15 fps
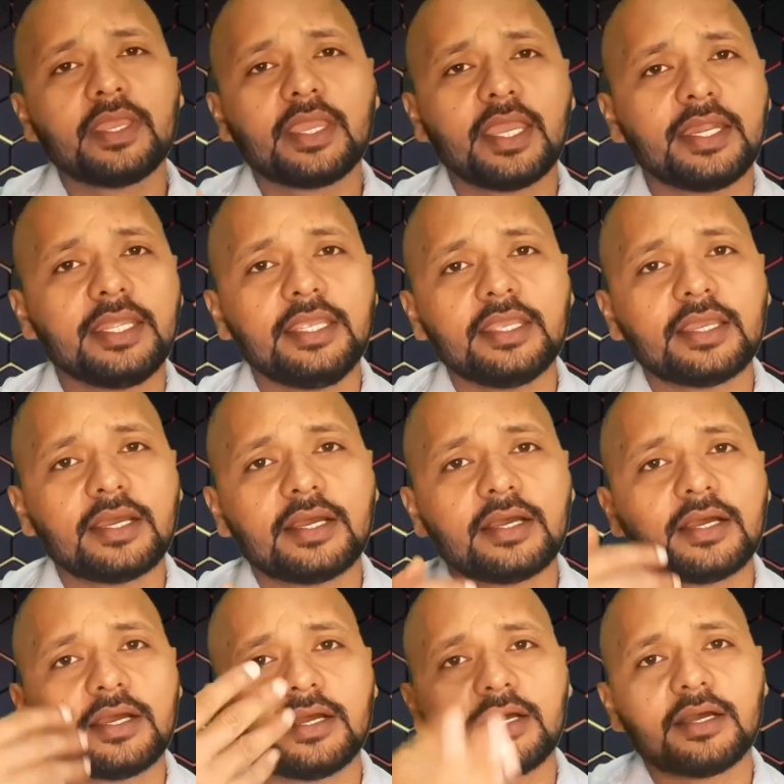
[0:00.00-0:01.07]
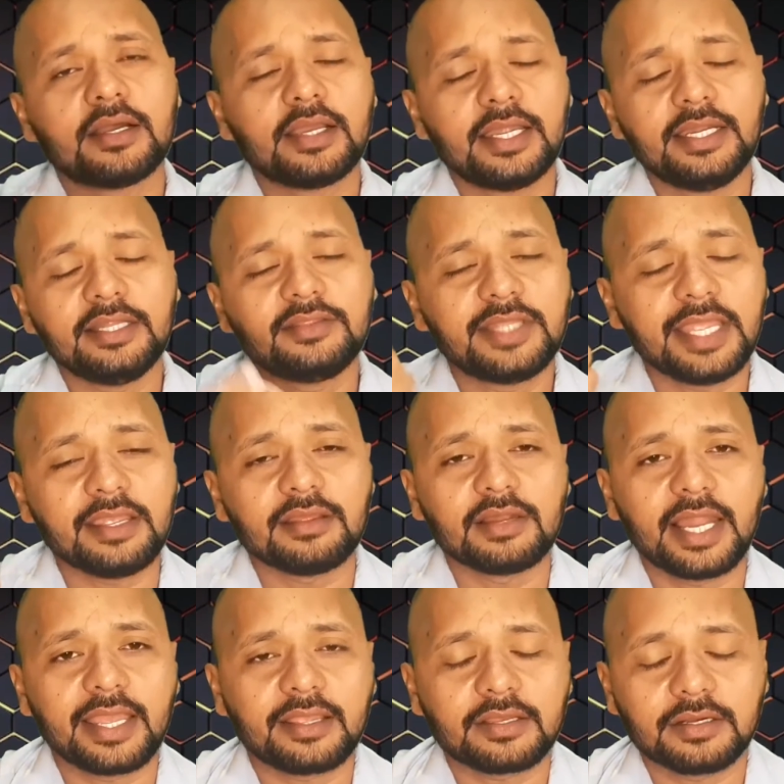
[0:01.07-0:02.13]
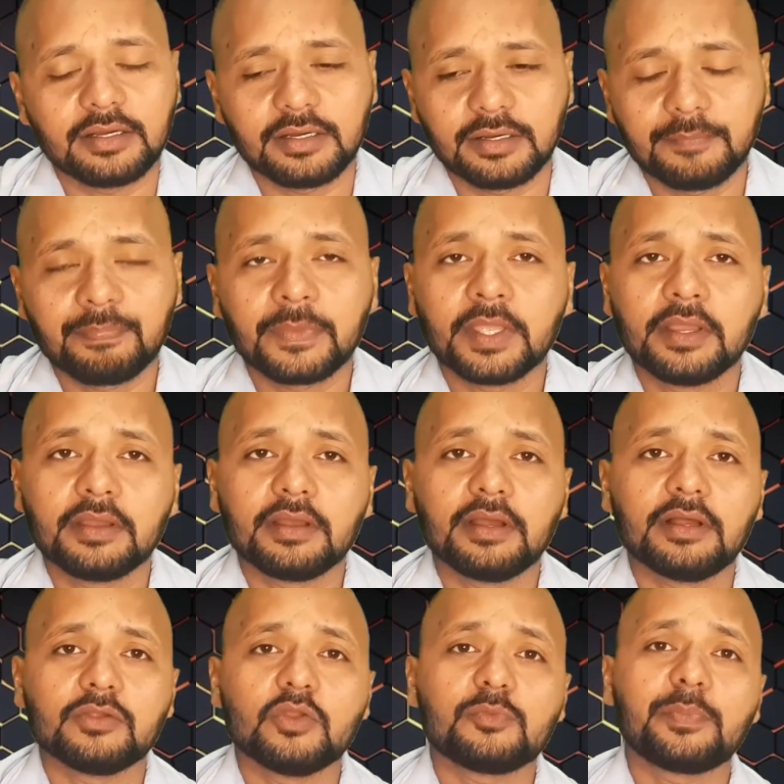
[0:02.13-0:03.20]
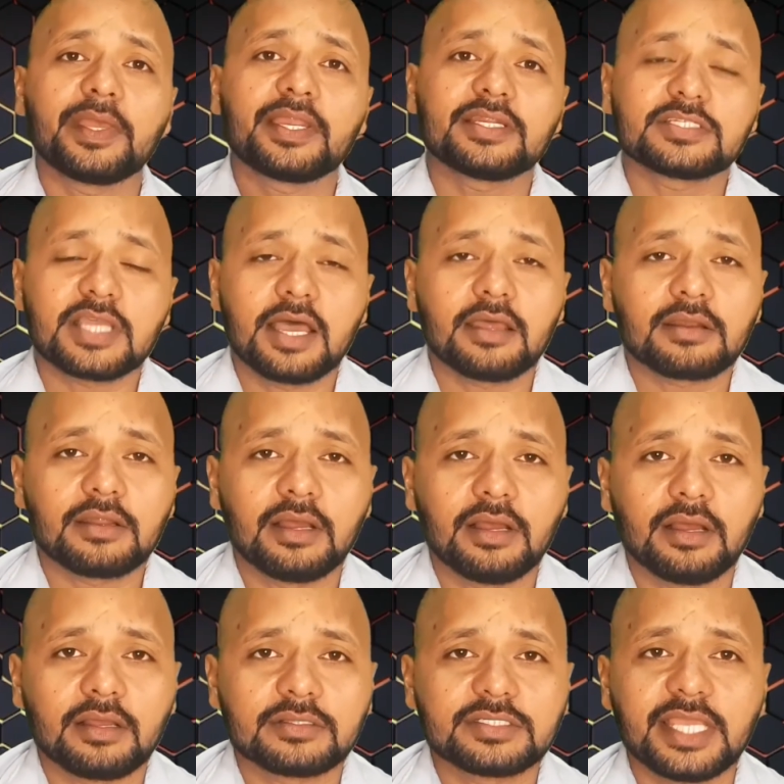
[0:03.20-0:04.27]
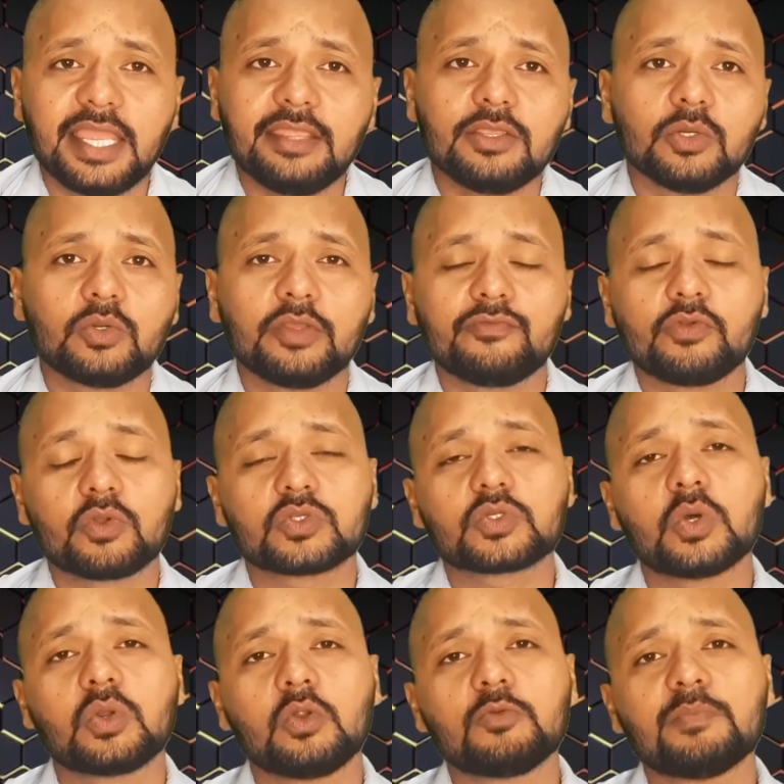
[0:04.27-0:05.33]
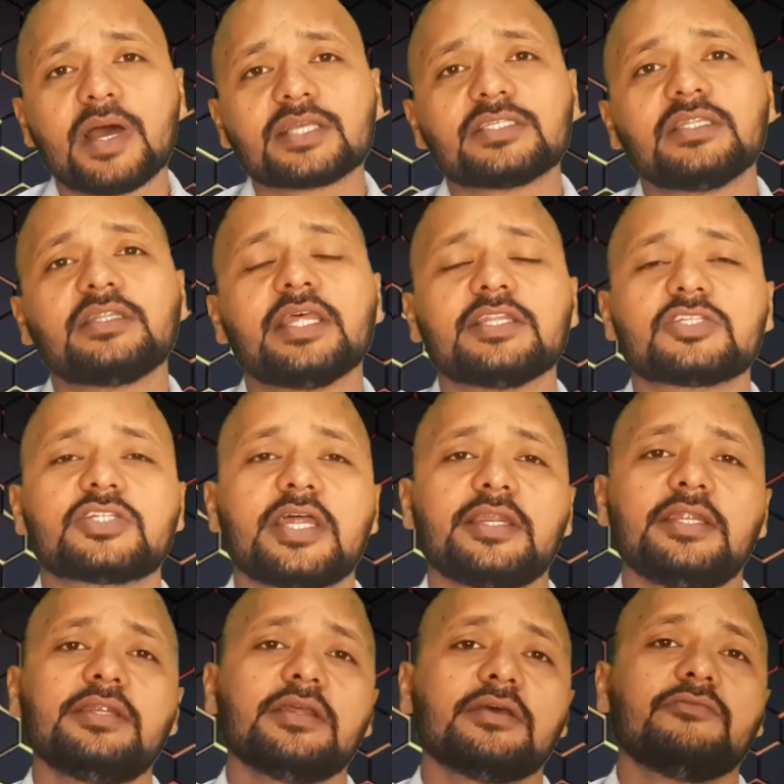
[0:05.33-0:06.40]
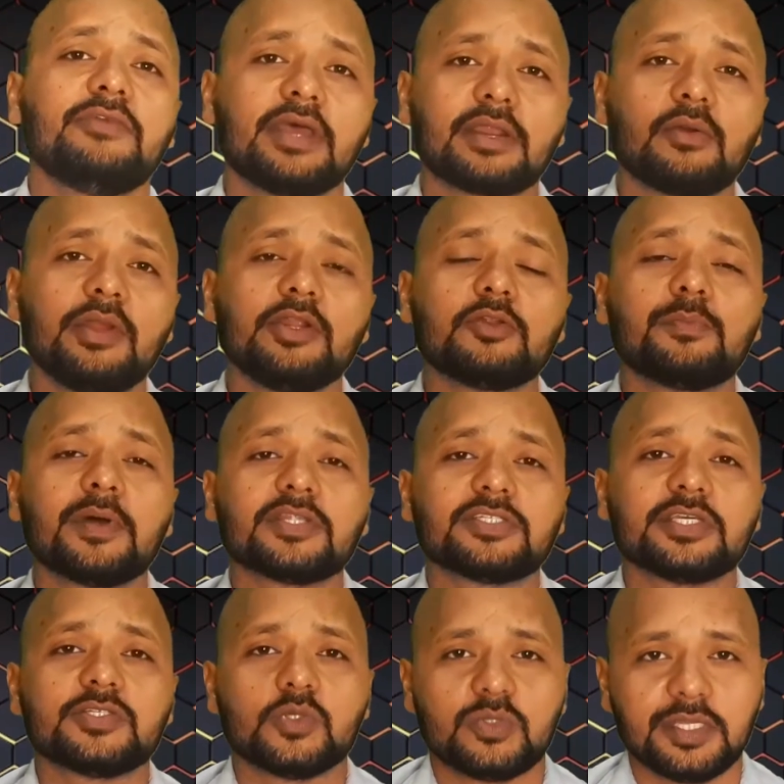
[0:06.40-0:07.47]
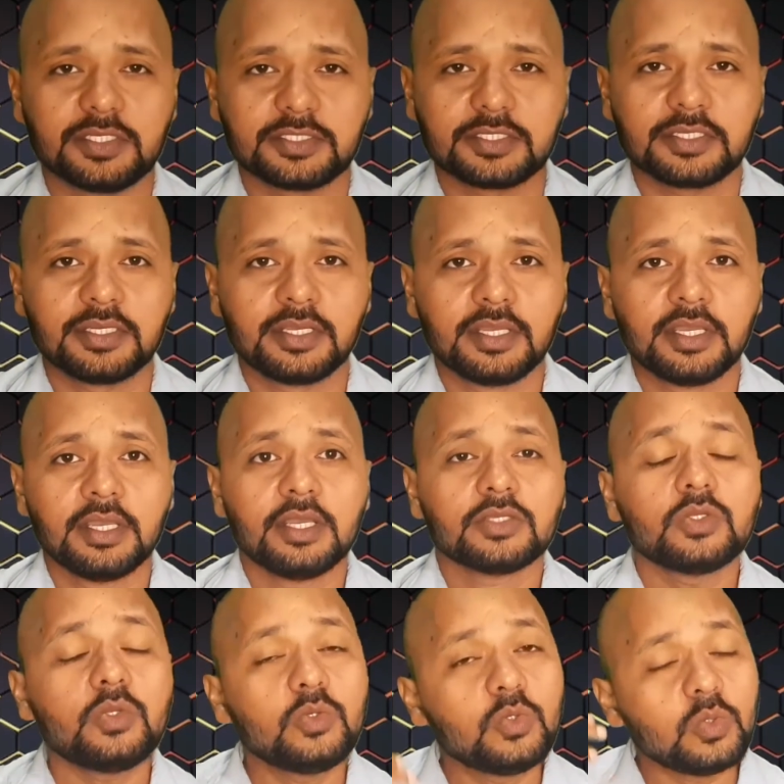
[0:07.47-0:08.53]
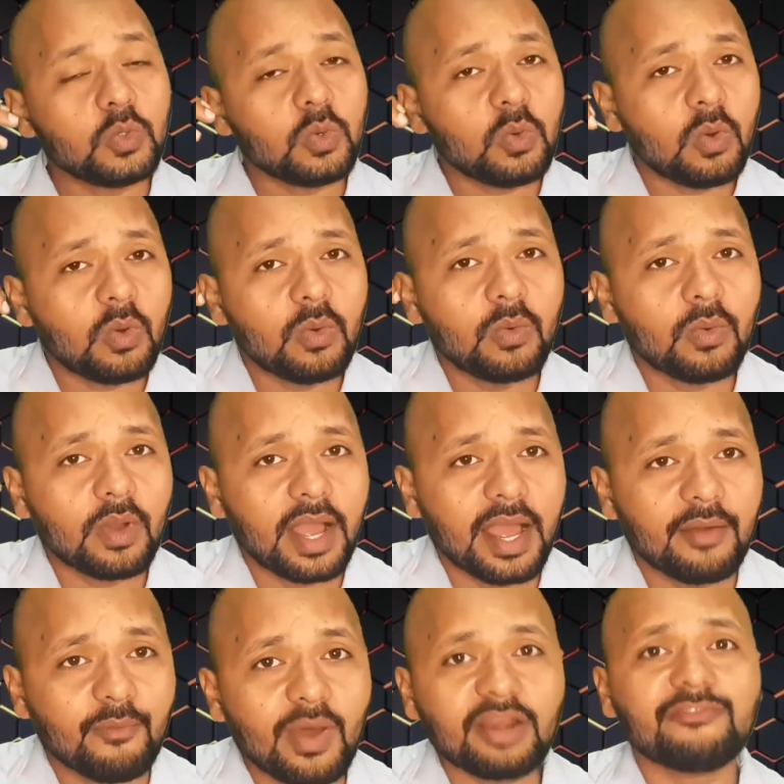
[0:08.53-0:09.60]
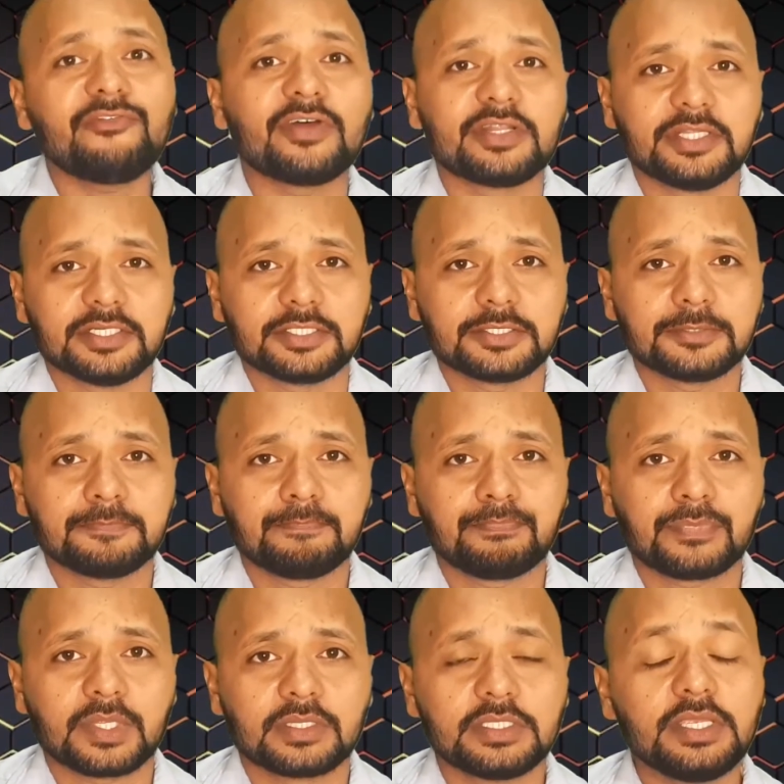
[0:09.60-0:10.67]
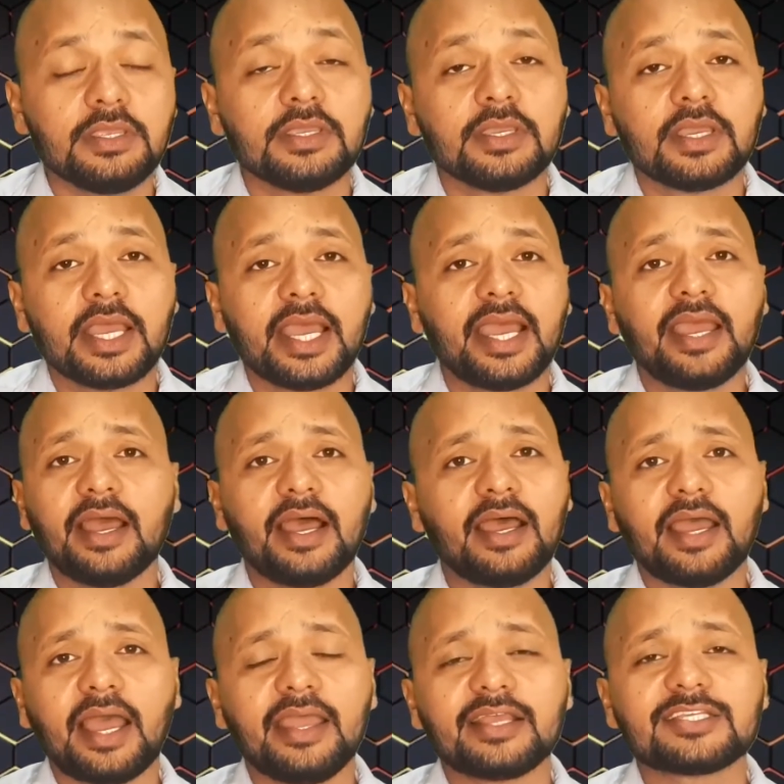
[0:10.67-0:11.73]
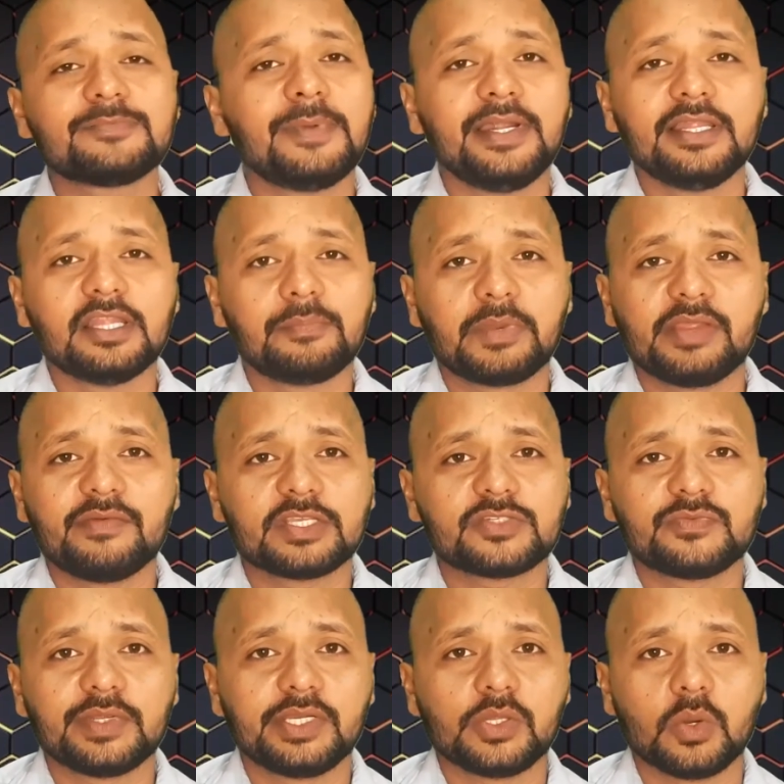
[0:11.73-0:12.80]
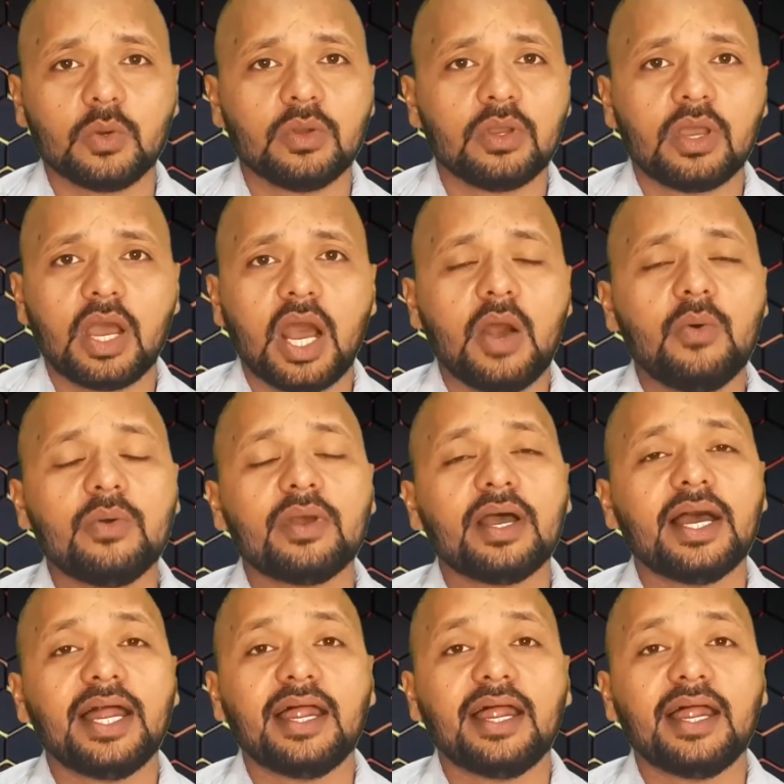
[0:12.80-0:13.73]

anything like your parents are saying you, if you score good marks in 10th standard, we are going to purchase you this. So you work for that. See, I explained in the previous video how